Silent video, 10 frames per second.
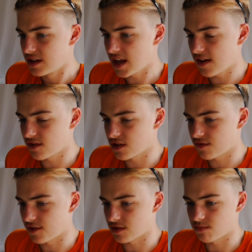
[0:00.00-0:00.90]

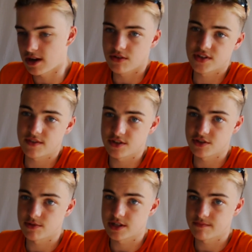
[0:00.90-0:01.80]
Netherlands versus Wales.
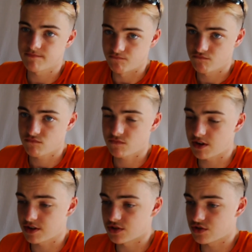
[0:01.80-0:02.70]
Netherlands winning.
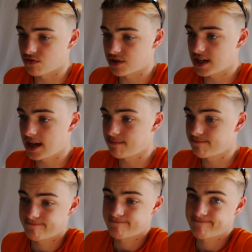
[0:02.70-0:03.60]
Very good squad
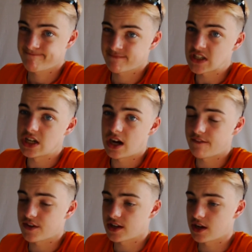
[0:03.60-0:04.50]
again. I
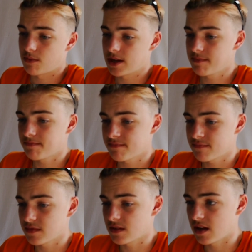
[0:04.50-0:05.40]
think they'll win.
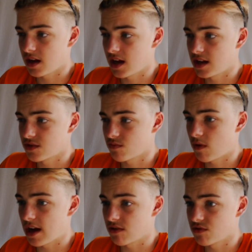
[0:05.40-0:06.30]
And
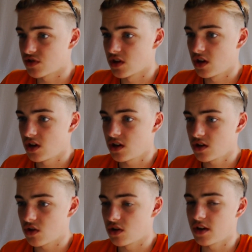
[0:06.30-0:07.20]
Wales,
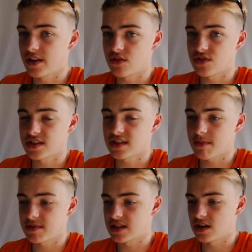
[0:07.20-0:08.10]
although they got to the
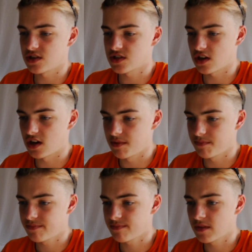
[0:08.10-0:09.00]
semis last
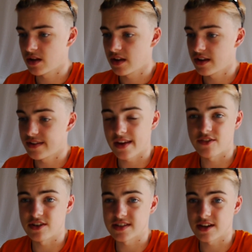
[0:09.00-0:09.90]
time,
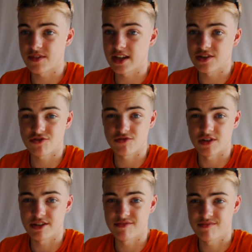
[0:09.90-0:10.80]
Netherlands have the
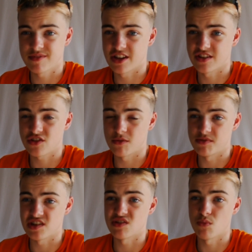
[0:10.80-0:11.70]
history in this
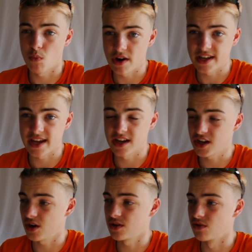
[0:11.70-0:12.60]
competition, winning it
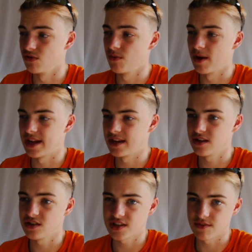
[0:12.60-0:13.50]
and going all the way
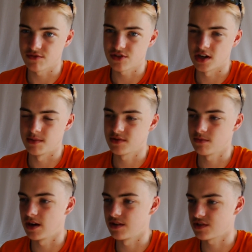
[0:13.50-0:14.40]
several times.
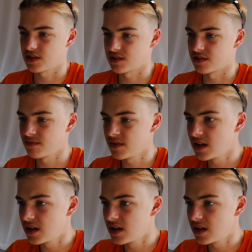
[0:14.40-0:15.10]
Wales doesn't.